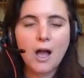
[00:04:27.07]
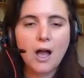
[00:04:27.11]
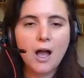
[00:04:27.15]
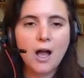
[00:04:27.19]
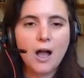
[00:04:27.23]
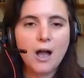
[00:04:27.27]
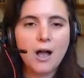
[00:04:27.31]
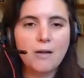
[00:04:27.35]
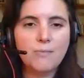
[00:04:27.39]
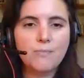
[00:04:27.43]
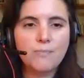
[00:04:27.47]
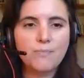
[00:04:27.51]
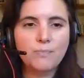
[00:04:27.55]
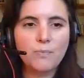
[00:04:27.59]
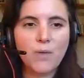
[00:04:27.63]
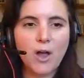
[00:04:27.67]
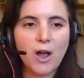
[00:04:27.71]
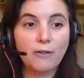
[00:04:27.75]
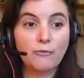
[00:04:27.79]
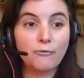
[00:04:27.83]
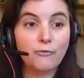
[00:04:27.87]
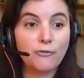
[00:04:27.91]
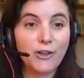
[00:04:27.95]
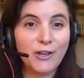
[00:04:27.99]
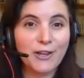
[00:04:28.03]

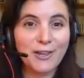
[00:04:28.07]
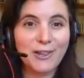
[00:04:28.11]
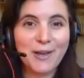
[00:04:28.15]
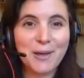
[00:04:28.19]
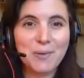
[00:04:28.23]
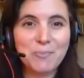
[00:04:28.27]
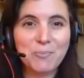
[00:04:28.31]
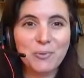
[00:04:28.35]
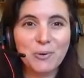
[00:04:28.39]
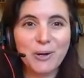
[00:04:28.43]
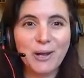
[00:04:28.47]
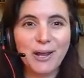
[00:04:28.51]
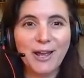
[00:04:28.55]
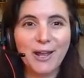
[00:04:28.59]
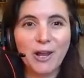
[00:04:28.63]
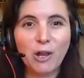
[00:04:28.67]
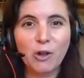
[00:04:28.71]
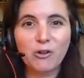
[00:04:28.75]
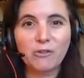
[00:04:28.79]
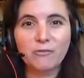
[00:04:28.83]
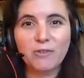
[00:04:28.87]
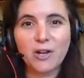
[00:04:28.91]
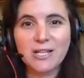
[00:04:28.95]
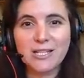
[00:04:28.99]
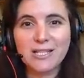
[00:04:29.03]
I feel I bring a
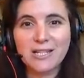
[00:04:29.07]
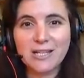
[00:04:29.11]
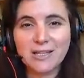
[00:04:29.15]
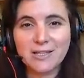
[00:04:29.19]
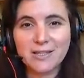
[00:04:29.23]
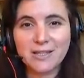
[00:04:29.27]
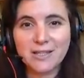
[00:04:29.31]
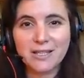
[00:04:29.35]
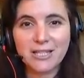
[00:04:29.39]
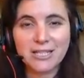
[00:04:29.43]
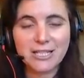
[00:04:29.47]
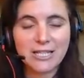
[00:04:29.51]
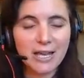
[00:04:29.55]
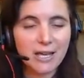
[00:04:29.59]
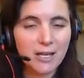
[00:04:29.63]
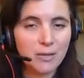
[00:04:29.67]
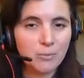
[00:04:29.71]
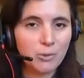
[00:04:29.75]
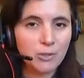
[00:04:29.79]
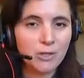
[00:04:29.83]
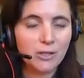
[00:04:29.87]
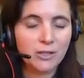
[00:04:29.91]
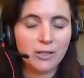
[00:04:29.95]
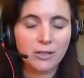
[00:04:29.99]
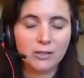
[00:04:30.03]
lot of ideas to the
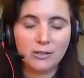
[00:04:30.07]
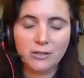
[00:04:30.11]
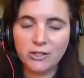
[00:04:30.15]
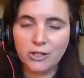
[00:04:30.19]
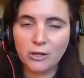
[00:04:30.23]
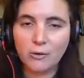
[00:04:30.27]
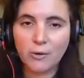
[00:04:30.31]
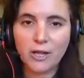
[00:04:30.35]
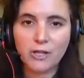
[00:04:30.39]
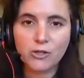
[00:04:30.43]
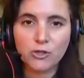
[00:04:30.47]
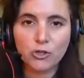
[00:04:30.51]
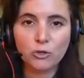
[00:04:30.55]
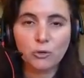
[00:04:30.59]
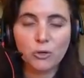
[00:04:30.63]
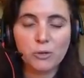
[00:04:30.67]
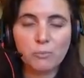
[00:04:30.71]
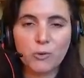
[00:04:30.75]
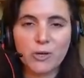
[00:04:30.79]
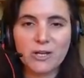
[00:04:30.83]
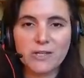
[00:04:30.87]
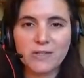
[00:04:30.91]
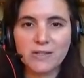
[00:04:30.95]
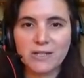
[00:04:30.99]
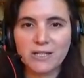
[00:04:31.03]
table and, I enjoy
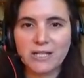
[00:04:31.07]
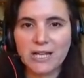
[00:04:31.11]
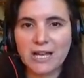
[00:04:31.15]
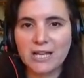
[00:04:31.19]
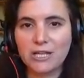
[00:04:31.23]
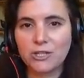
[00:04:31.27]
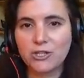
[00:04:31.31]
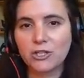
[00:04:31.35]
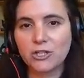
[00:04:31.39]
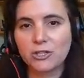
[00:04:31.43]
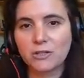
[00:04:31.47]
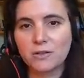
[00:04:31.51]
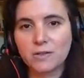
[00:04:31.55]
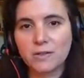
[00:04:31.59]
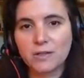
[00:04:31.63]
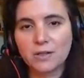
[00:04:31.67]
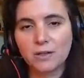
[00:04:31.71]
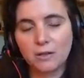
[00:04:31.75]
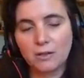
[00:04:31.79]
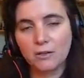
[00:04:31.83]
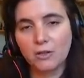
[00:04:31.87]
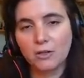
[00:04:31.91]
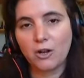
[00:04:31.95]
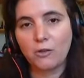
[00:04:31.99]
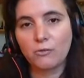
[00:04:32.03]
presentations.
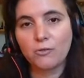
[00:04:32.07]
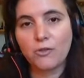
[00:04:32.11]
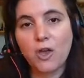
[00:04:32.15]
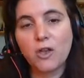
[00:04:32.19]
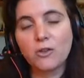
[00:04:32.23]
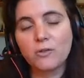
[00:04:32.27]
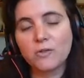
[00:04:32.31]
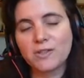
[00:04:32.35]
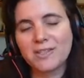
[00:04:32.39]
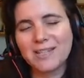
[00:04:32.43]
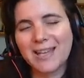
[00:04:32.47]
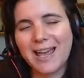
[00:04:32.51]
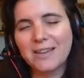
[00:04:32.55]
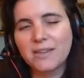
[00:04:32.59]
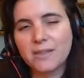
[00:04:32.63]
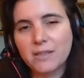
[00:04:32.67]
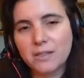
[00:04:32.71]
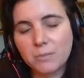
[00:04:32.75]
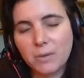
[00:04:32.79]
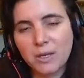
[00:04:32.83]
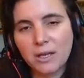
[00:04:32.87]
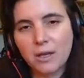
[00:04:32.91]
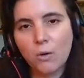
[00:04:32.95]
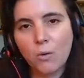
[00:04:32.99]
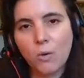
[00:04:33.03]
And, those tend
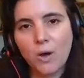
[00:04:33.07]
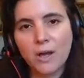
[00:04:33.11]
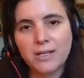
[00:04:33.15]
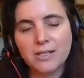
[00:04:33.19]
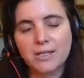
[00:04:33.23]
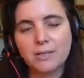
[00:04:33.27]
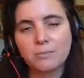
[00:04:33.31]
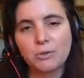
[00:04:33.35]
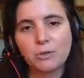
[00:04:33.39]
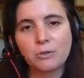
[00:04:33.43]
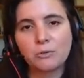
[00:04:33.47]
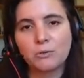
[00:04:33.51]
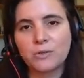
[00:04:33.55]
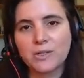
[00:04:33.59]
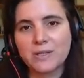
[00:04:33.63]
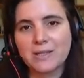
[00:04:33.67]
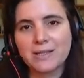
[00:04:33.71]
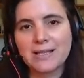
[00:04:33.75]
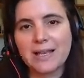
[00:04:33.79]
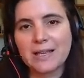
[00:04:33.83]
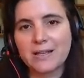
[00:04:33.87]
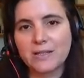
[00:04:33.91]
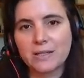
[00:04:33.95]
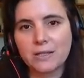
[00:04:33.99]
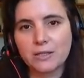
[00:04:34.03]
to be quite typical
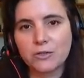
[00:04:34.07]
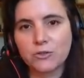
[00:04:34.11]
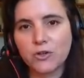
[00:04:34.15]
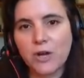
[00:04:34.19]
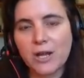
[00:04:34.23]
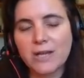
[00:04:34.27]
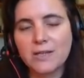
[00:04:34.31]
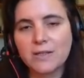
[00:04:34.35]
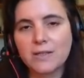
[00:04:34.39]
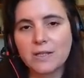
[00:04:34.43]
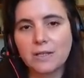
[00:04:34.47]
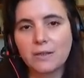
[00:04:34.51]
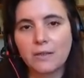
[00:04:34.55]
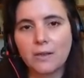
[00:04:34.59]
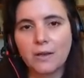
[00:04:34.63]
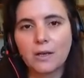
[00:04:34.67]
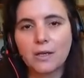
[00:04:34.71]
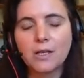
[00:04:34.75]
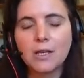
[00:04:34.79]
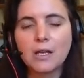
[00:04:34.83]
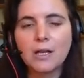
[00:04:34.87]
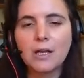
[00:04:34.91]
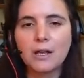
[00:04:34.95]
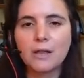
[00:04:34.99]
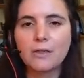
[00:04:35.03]
dyslexic traits in that
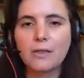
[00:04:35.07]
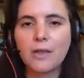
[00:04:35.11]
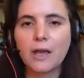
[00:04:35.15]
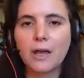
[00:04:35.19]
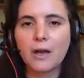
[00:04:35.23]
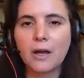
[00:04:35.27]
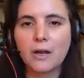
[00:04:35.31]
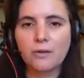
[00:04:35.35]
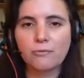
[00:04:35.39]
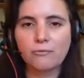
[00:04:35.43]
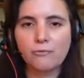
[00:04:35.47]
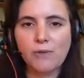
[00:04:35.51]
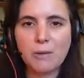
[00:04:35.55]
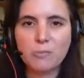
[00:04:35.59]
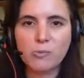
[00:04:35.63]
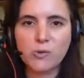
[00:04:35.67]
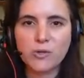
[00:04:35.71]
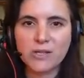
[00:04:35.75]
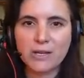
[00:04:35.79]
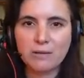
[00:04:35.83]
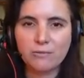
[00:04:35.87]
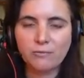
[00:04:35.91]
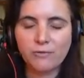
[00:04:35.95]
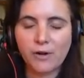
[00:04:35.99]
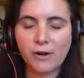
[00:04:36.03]
they kind of
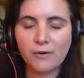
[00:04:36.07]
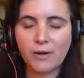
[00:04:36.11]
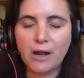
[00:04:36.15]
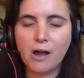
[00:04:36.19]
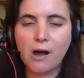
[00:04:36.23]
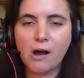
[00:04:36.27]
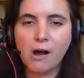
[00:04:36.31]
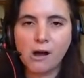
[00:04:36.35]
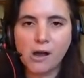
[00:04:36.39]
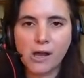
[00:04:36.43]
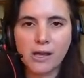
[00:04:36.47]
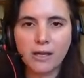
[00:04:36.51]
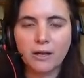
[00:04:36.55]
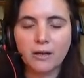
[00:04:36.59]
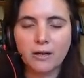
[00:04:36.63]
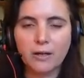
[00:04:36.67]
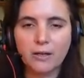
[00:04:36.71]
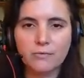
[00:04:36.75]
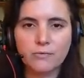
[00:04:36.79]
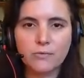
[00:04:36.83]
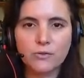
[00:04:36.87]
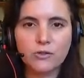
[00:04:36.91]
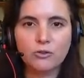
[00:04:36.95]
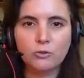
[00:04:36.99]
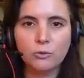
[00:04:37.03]
represent very high
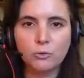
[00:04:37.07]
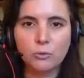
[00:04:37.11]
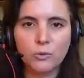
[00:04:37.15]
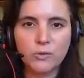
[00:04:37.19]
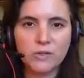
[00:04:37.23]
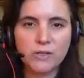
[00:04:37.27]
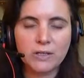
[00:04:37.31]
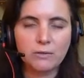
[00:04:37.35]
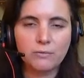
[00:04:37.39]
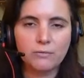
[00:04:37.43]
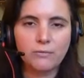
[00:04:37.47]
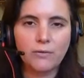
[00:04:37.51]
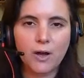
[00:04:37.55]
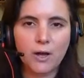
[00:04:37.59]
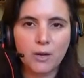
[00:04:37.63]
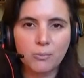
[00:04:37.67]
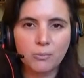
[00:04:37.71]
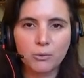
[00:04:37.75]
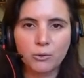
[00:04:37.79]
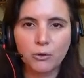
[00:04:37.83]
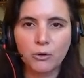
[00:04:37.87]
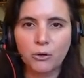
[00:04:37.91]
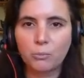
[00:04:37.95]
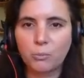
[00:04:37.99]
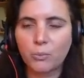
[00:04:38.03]
kind of scores in
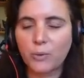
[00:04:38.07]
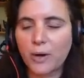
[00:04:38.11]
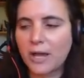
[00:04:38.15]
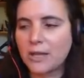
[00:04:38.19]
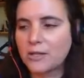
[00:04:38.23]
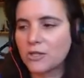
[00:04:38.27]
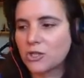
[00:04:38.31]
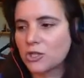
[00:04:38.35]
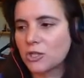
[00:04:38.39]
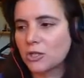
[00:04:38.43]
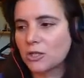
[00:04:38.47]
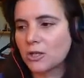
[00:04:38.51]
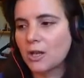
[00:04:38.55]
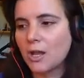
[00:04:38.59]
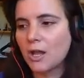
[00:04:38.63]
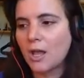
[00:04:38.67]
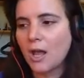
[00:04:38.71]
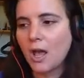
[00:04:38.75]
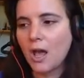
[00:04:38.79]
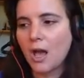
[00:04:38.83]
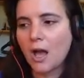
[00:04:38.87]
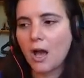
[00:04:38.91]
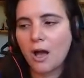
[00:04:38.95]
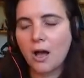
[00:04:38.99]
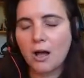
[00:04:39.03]
verbal comprehension
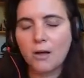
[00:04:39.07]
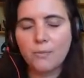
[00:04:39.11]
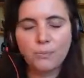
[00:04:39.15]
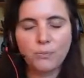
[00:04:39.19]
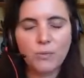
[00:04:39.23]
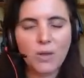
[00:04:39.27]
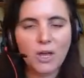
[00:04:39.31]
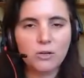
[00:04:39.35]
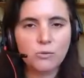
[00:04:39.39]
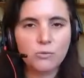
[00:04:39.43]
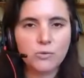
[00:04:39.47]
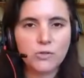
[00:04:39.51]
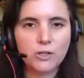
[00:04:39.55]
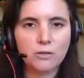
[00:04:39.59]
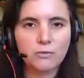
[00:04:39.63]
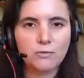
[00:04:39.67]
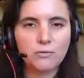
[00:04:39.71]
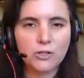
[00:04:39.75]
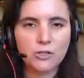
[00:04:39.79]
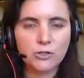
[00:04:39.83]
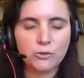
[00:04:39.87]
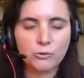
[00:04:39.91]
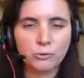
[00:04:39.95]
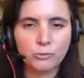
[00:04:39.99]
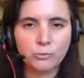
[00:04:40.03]
and also
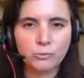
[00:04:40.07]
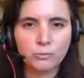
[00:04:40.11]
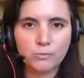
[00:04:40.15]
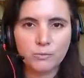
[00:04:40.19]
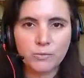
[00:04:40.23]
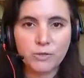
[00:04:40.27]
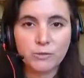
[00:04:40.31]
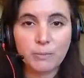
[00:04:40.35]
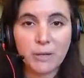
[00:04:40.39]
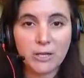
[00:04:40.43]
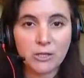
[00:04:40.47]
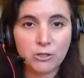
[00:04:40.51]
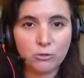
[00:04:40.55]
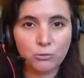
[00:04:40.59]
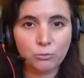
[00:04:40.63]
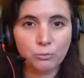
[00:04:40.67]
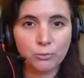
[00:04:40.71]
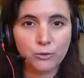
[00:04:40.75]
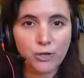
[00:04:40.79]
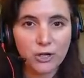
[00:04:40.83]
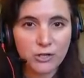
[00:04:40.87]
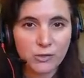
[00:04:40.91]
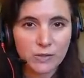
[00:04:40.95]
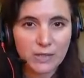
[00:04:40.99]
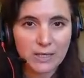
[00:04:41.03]
visual spatial
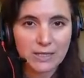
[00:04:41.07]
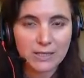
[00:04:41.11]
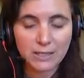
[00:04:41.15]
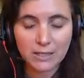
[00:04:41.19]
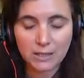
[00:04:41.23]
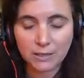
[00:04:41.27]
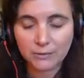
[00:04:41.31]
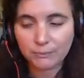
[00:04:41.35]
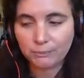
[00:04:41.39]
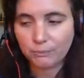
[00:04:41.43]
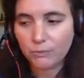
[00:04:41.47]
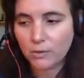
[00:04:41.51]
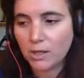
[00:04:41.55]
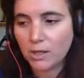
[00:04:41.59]
processing.